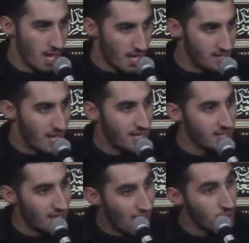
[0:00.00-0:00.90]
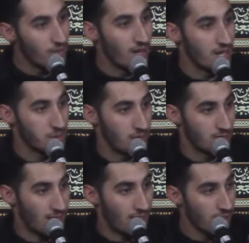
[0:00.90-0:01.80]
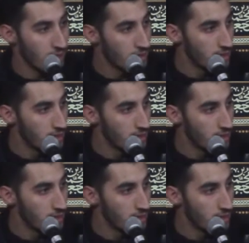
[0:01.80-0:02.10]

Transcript: his hand in the hand of Allah subhanahu wa ta'ala